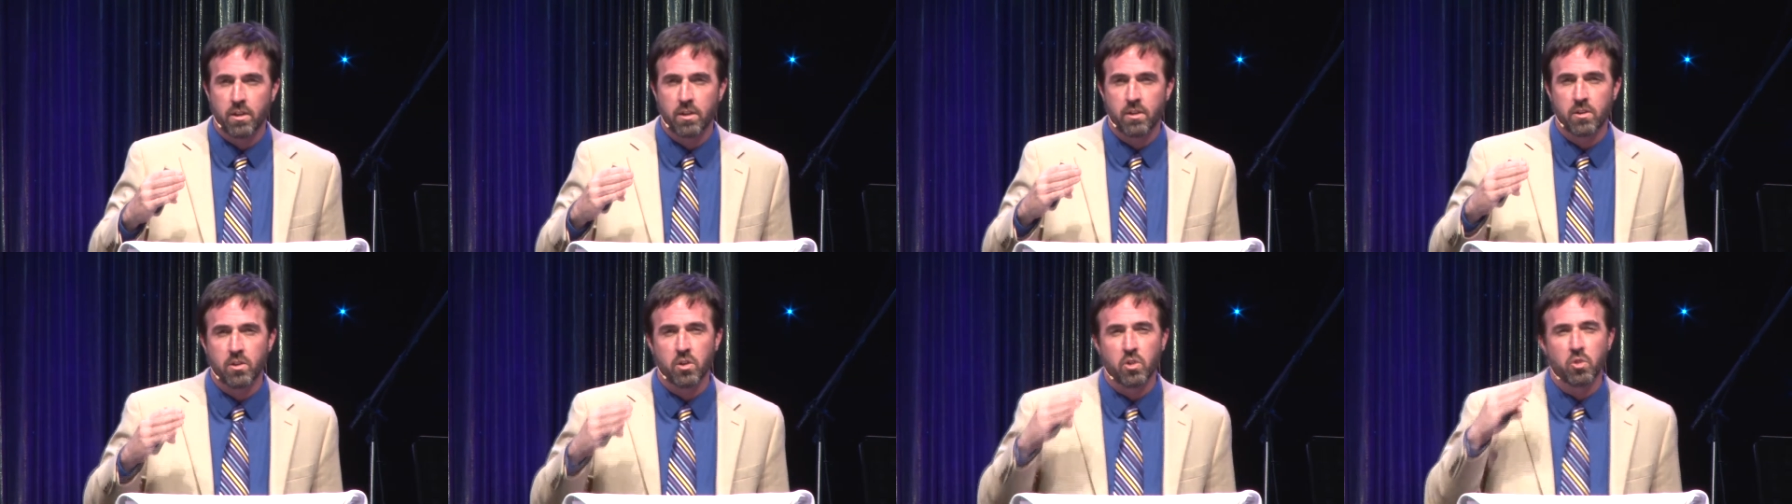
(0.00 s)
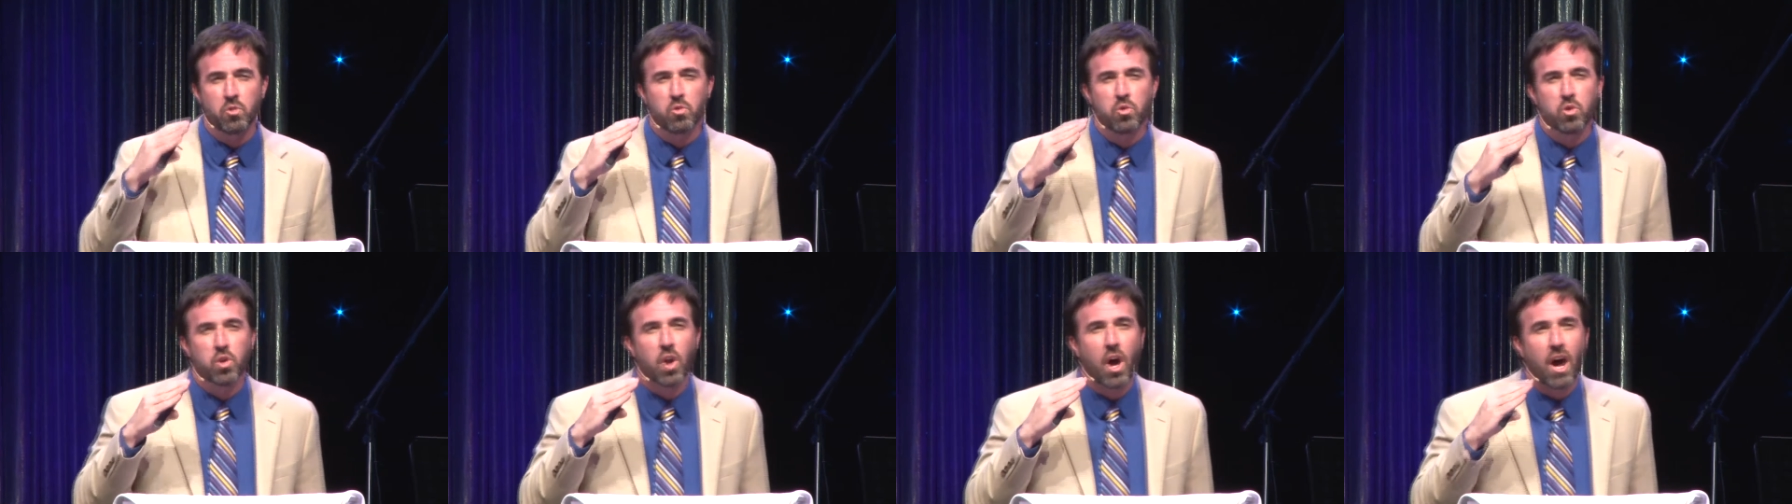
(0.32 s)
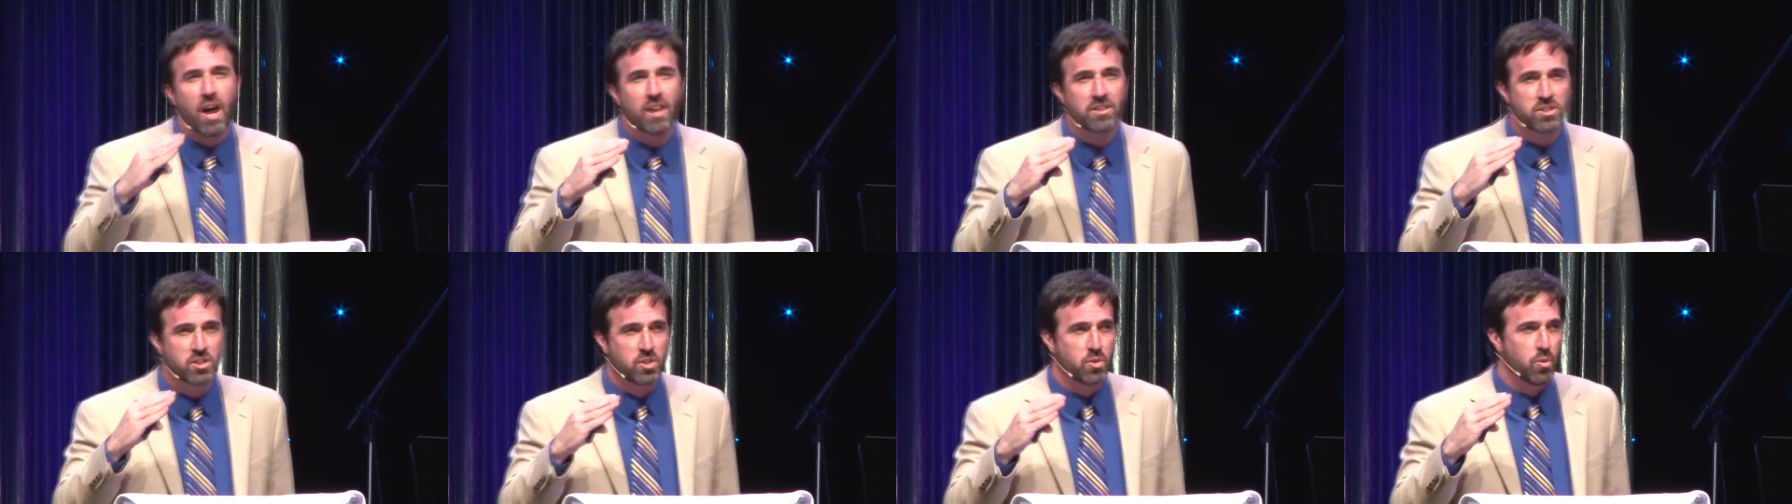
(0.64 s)
you
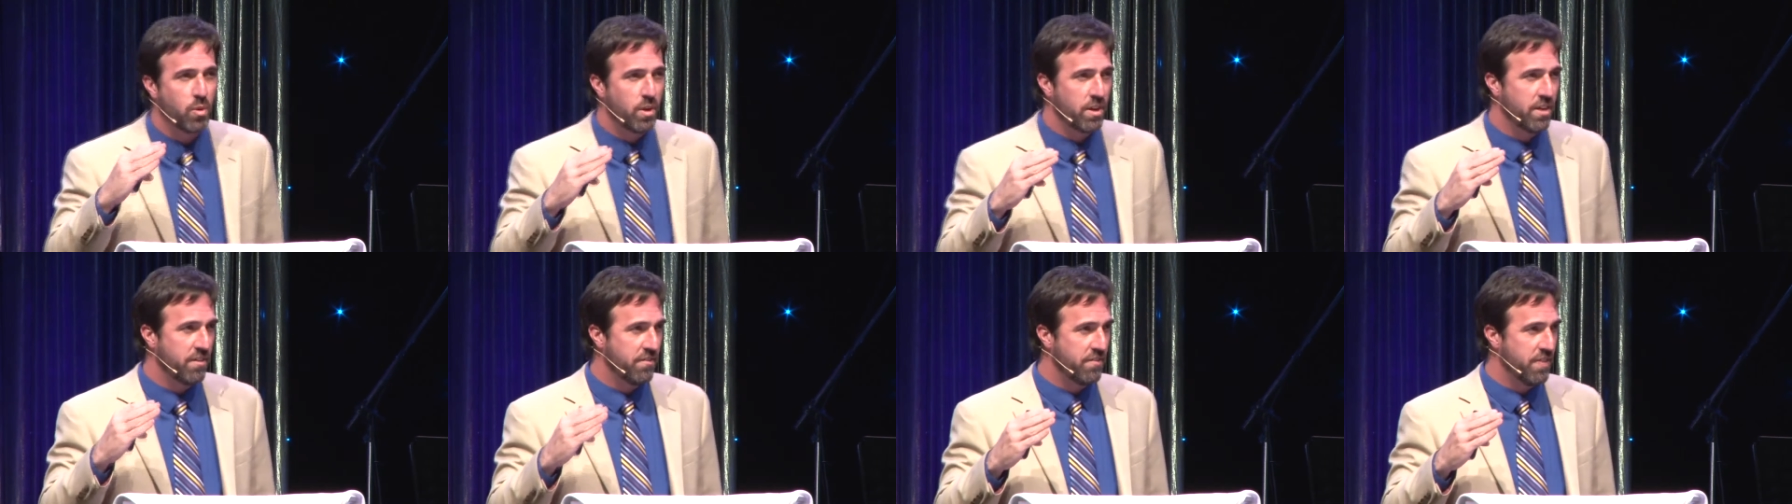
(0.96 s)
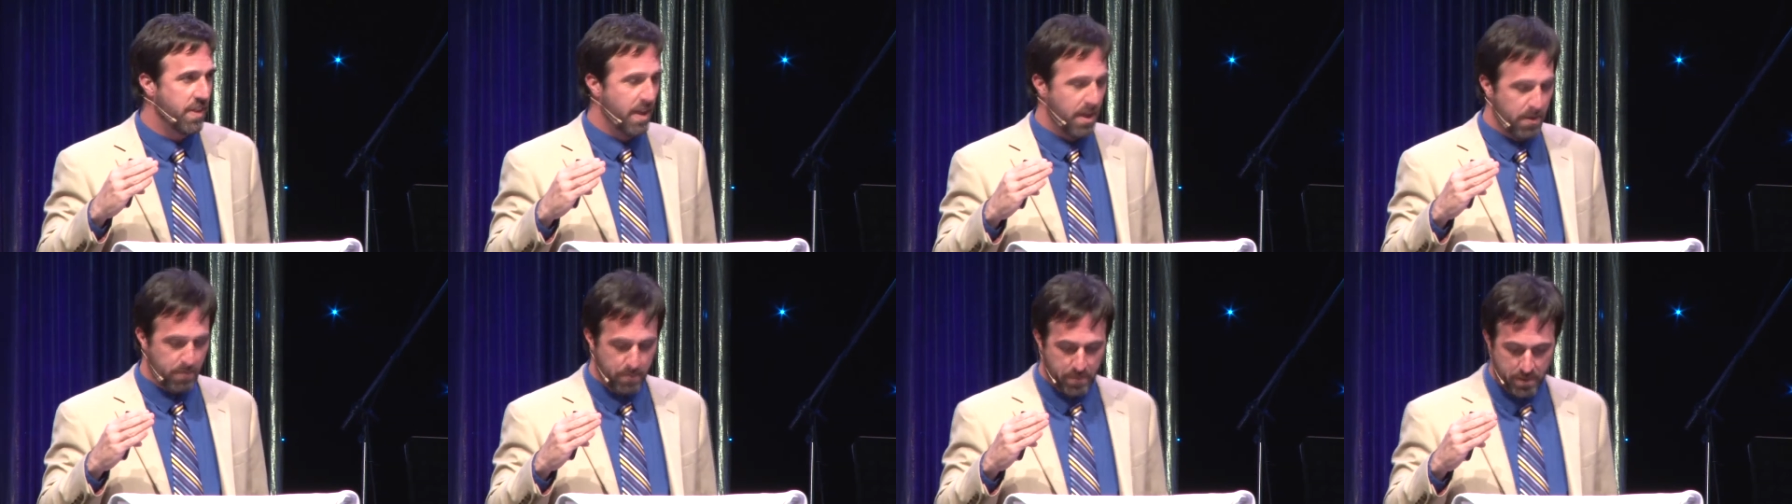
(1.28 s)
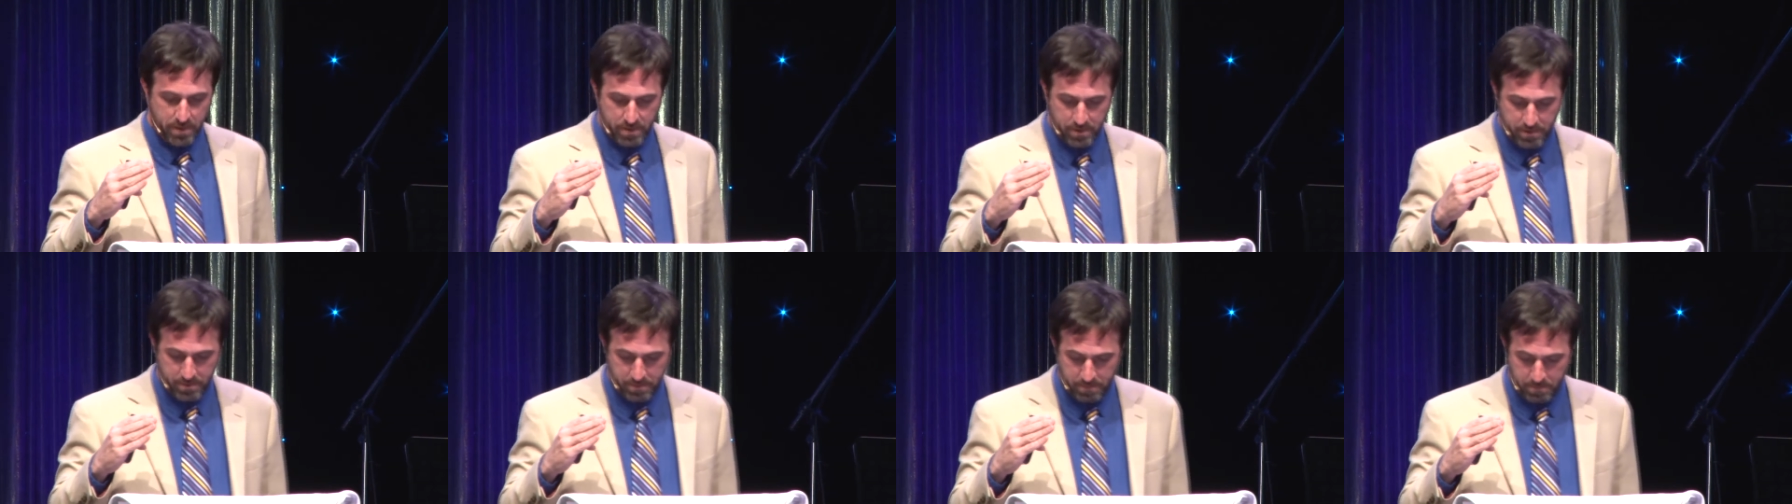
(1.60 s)
lost one of them.
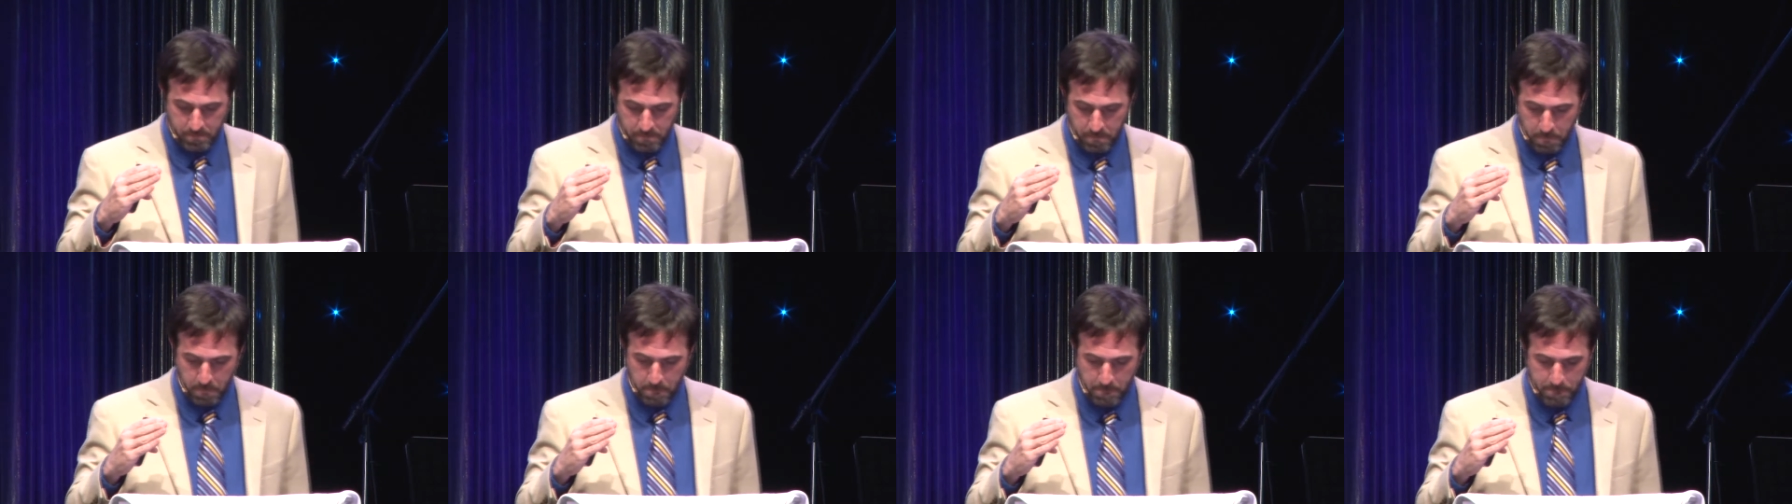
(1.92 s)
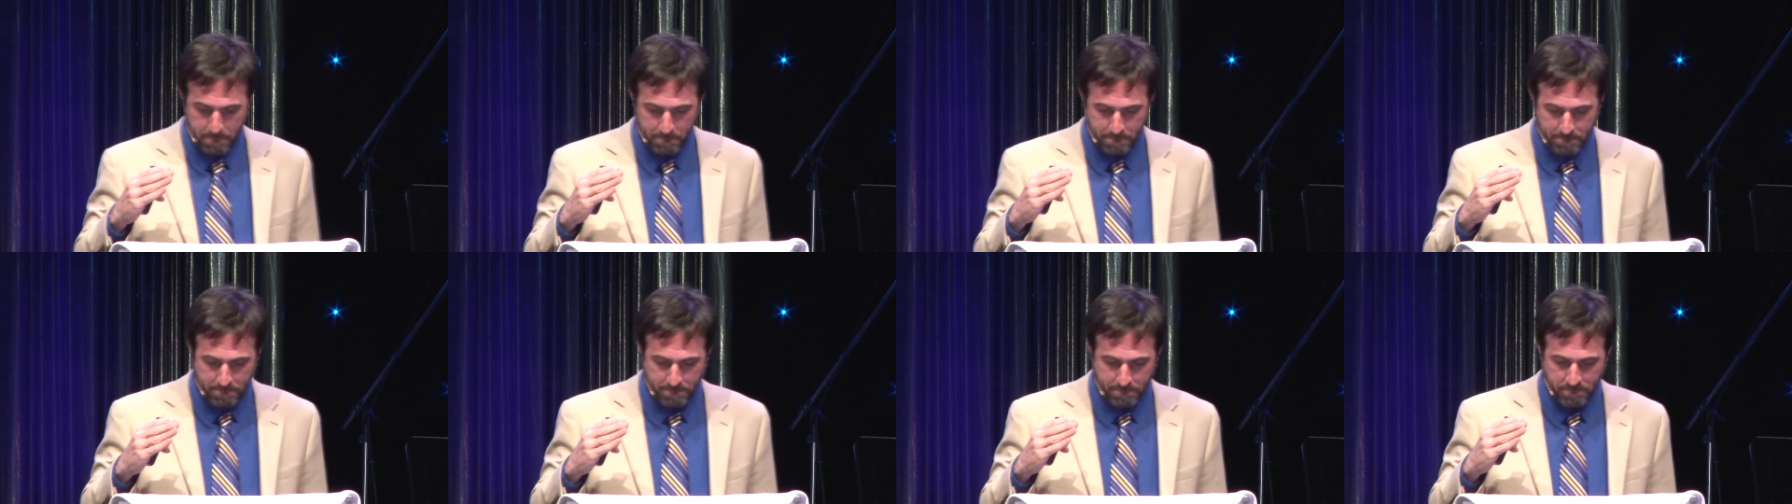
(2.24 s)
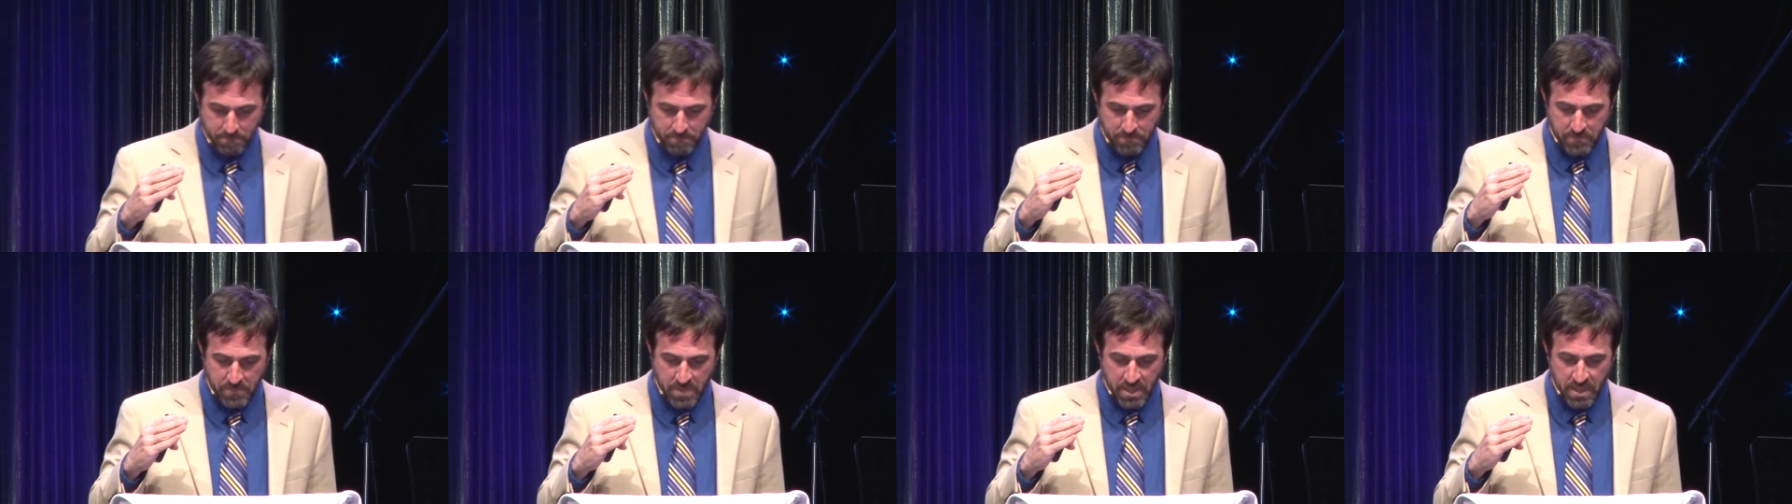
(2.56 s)

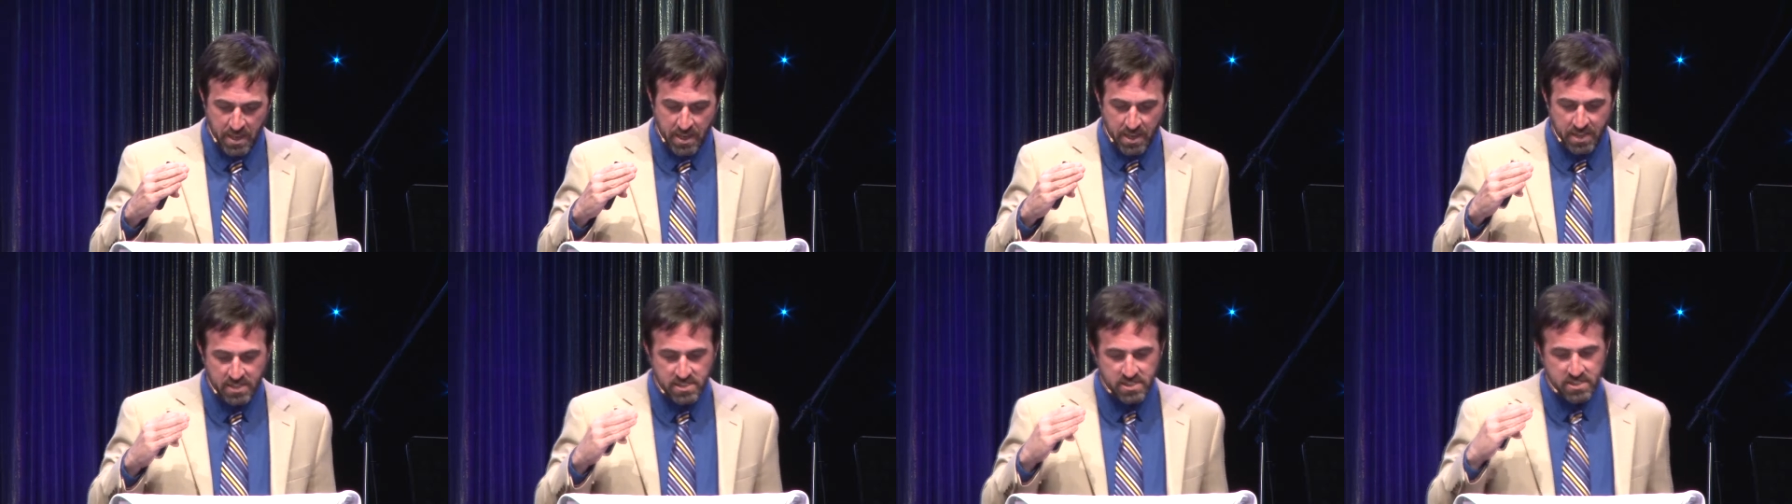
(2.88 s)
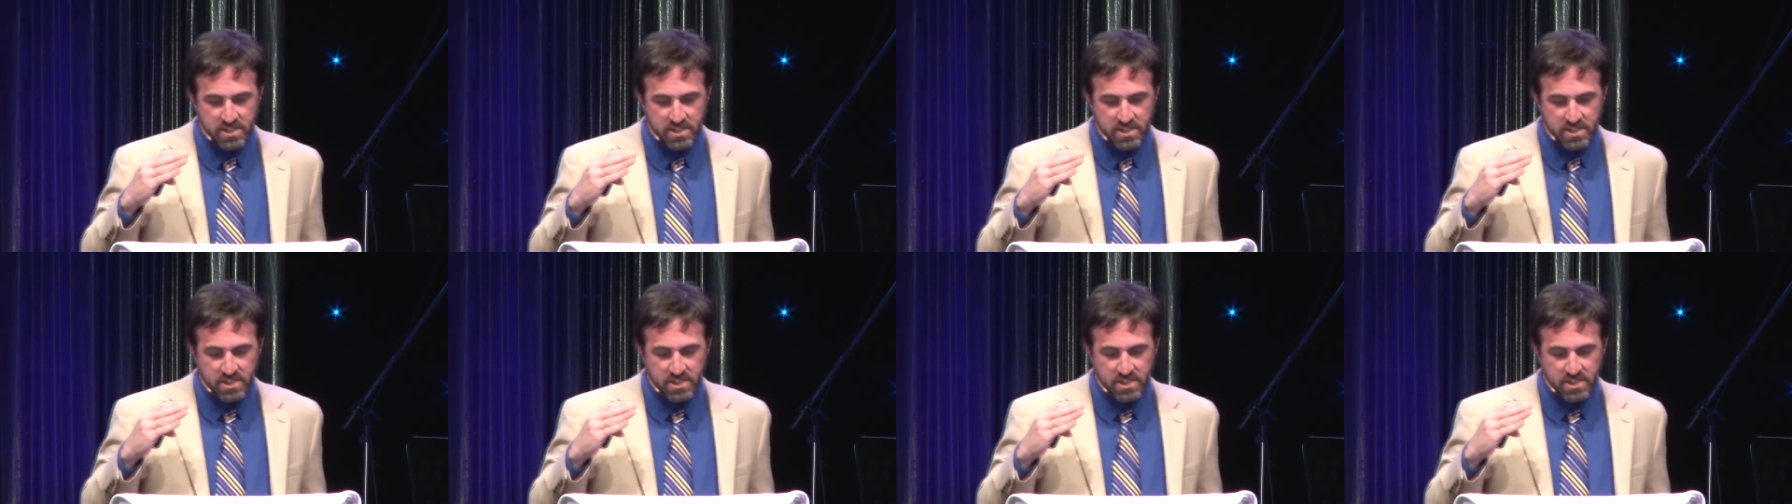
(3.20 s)
It's